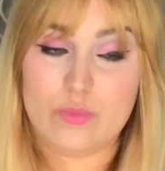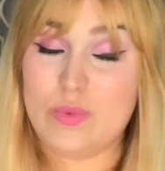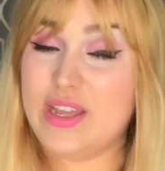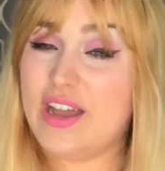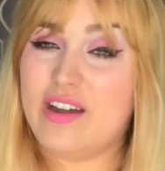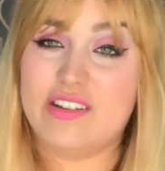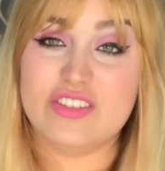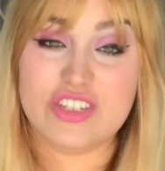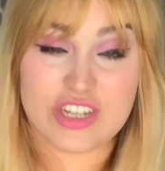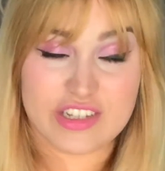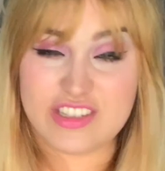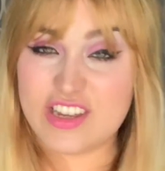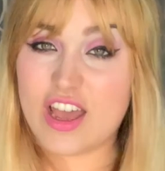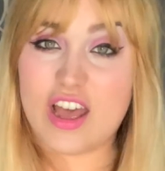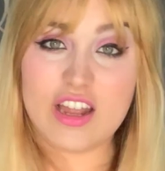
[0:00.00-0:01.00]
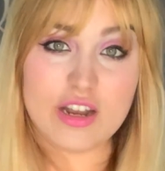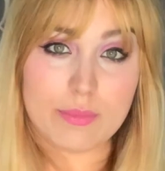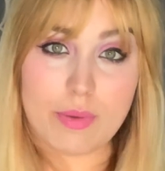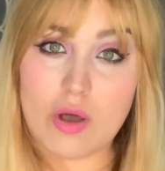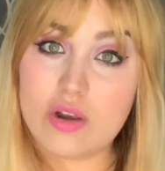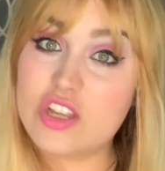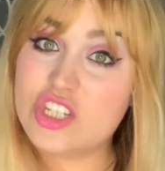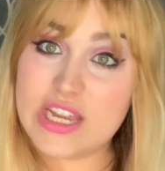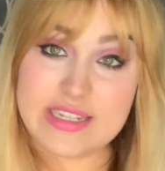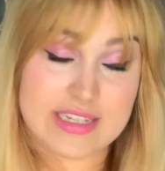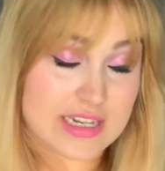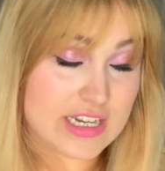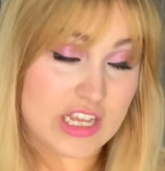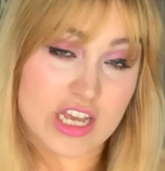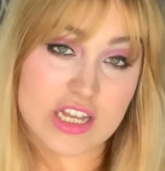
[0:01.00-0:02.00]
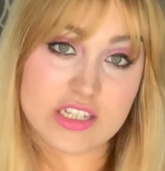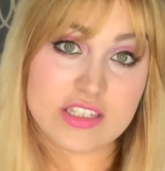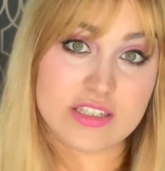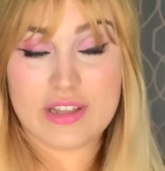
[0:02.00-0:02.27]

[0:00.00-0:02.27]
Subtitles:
we are just unapologetically us.